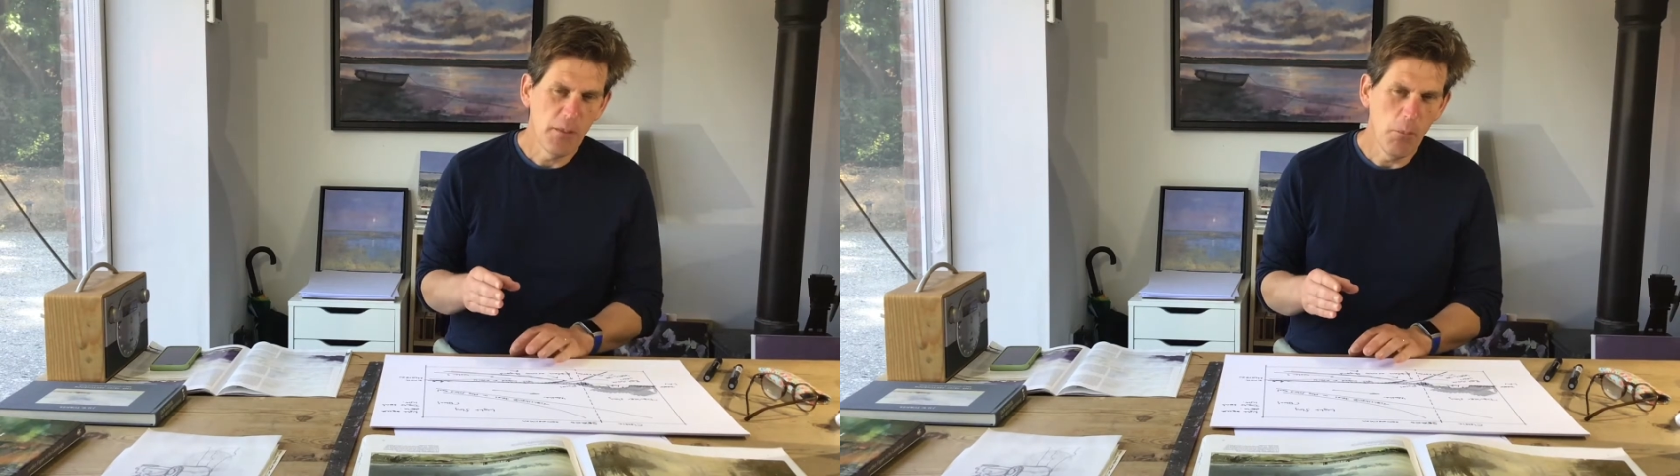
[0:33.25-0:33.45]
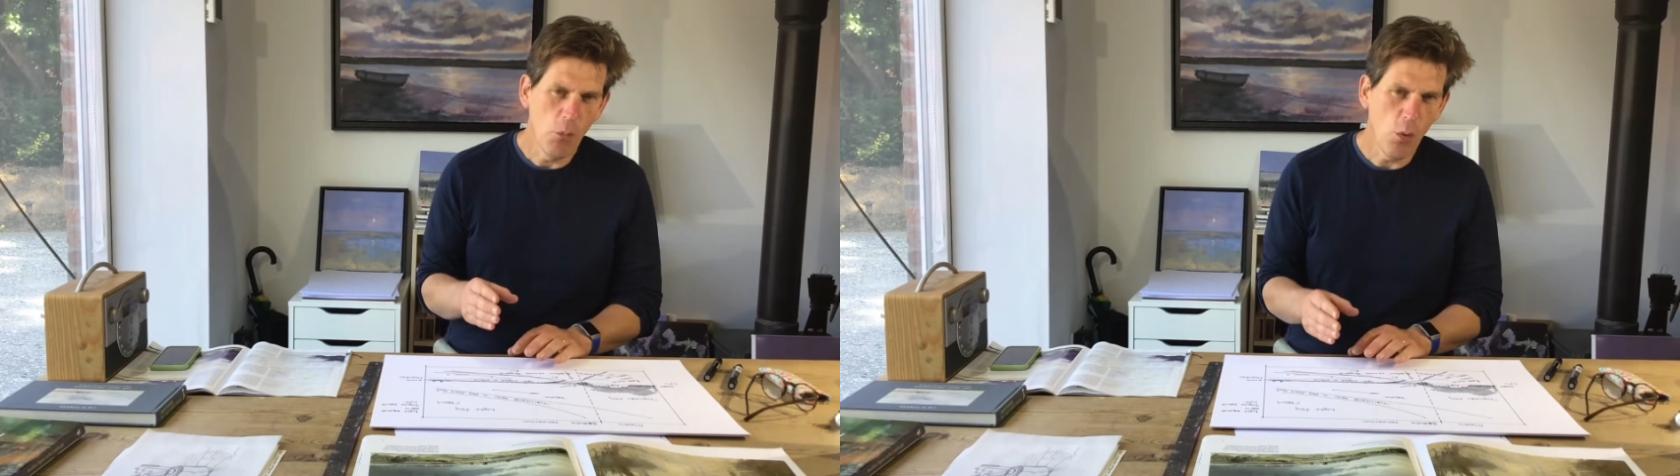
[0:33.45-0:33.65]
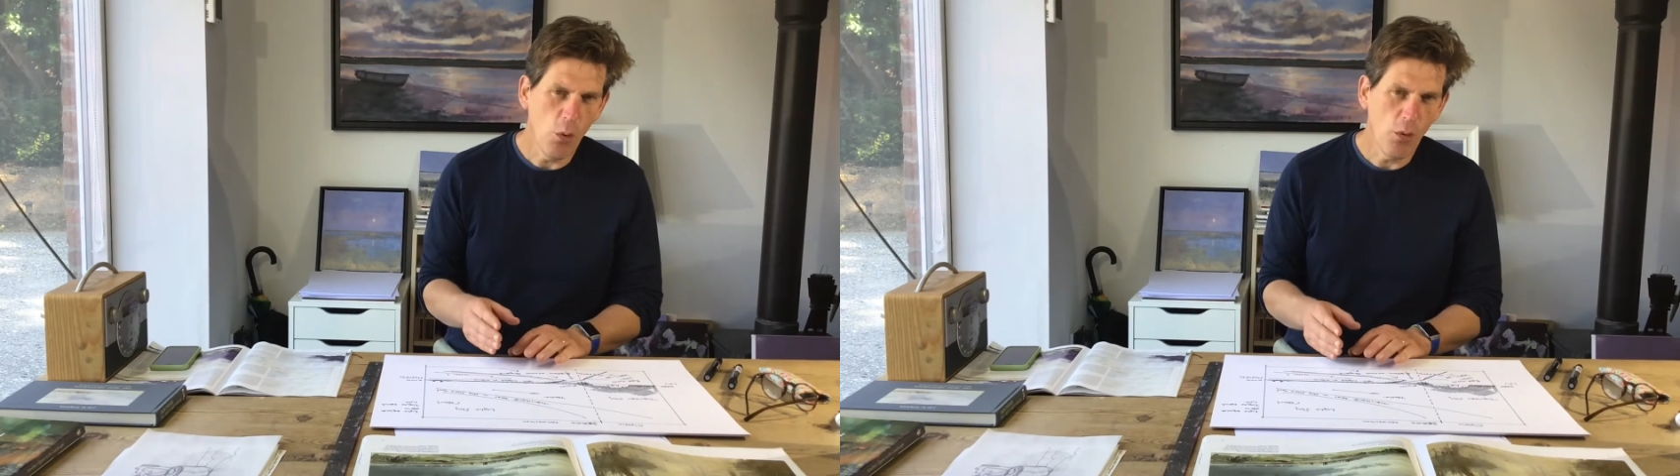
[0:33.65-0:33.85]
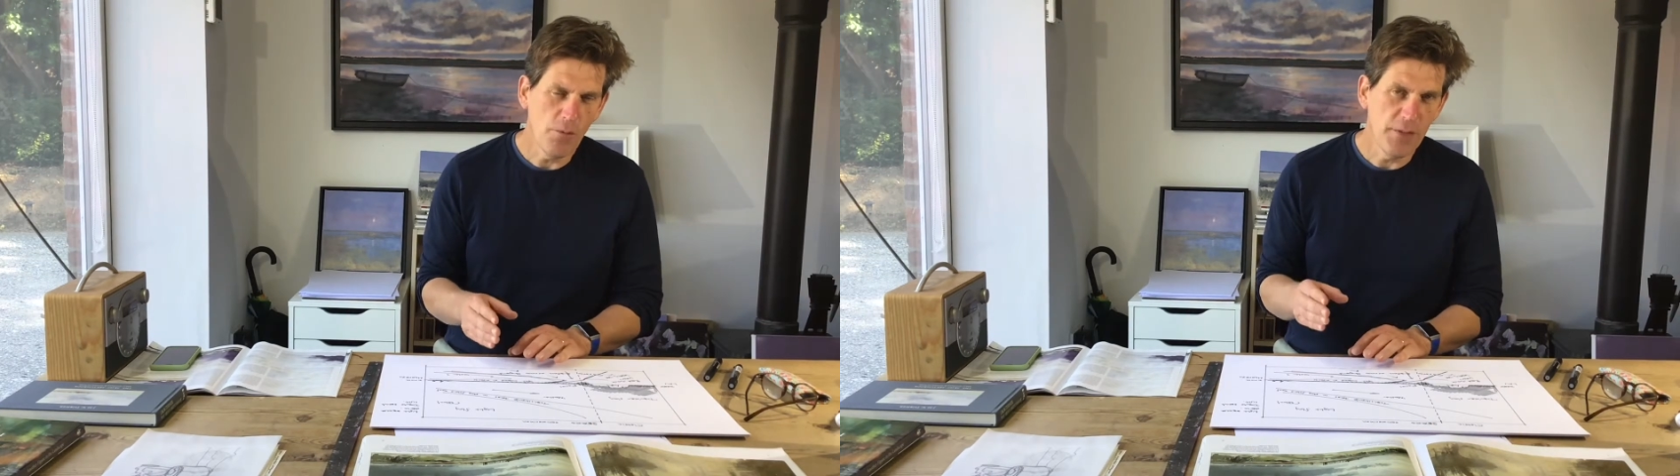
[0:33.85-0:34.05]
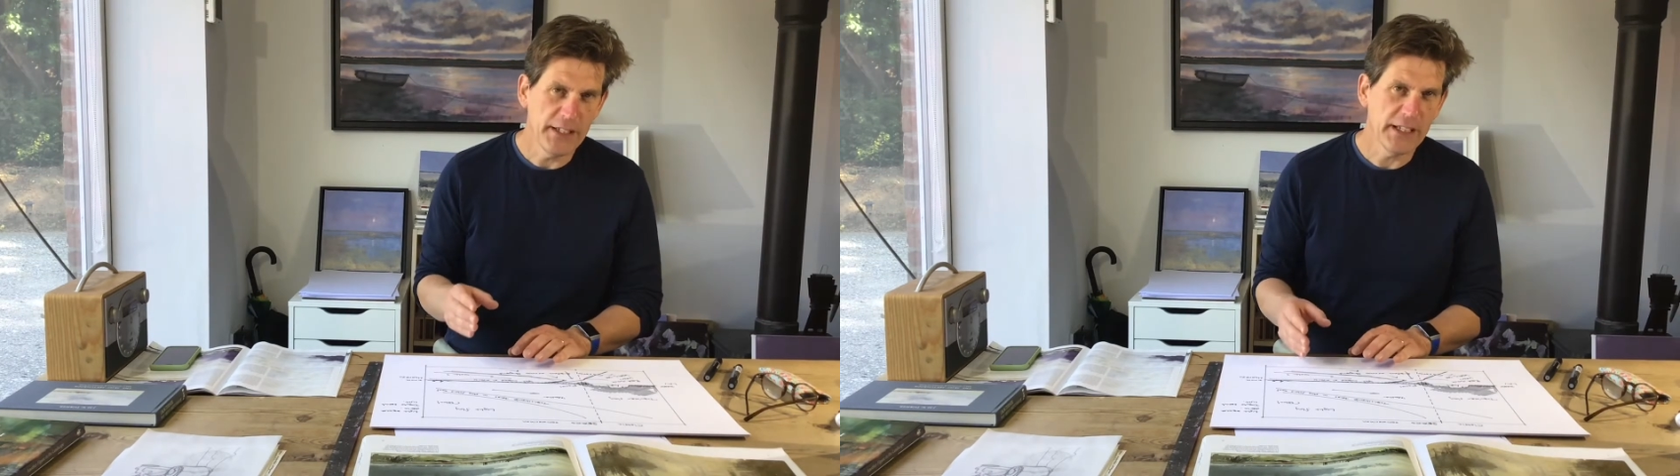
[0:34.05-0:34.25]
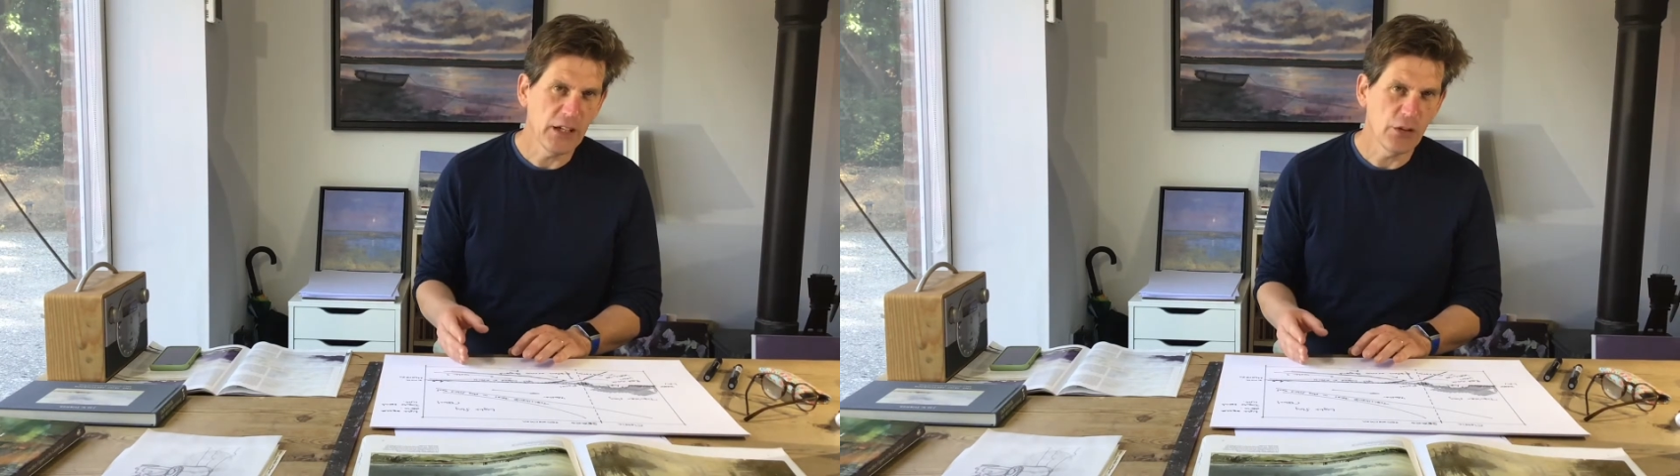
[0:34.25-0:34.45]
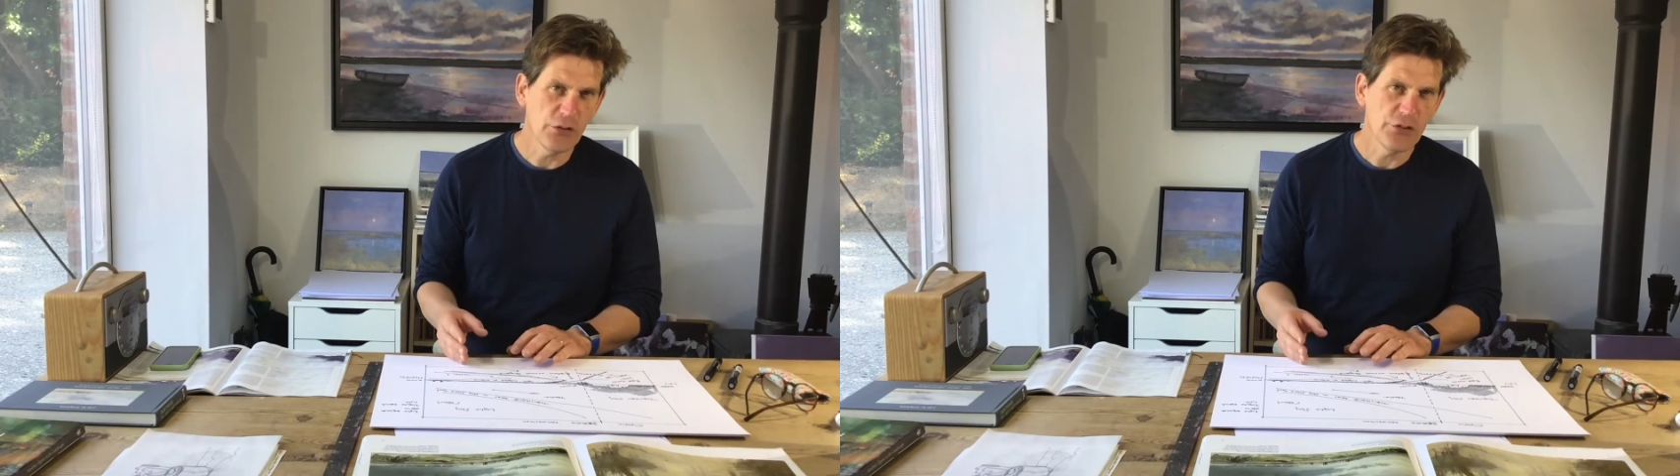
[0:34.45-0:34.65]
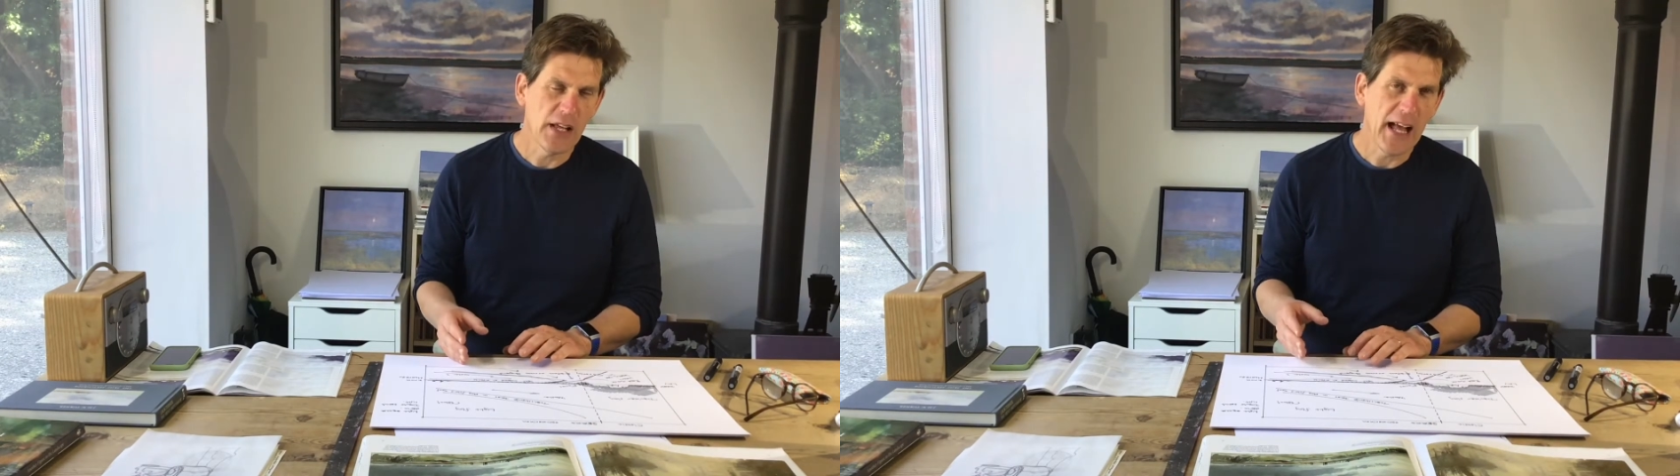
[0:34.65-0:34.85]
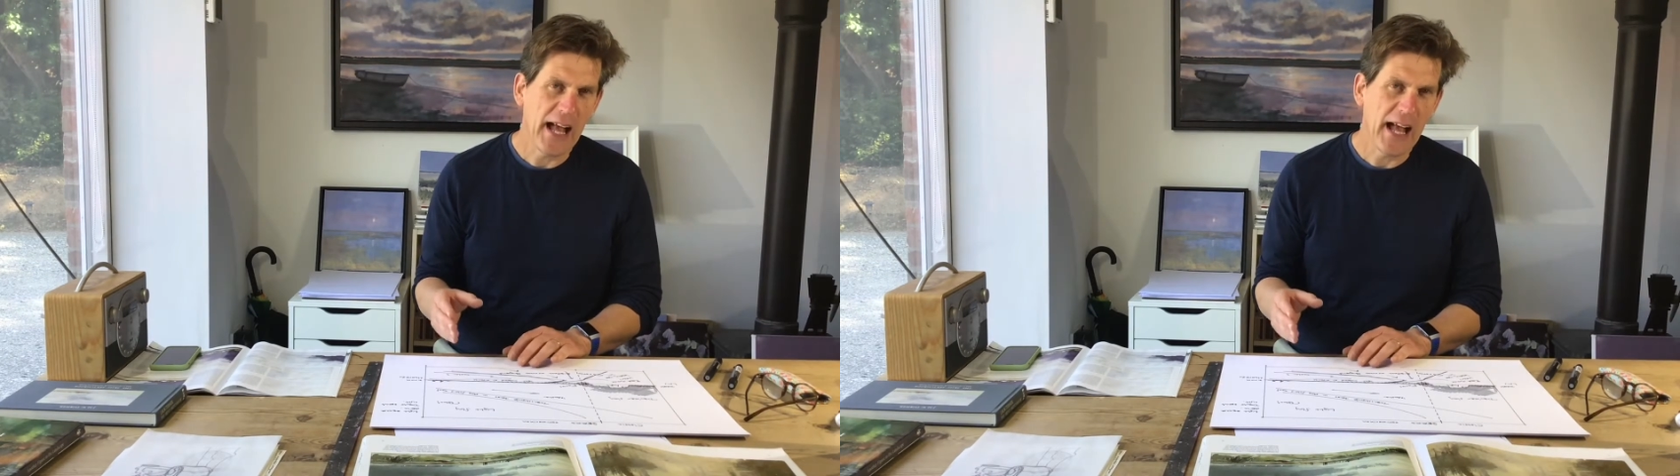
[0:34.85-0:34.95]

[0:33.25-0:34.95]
more videos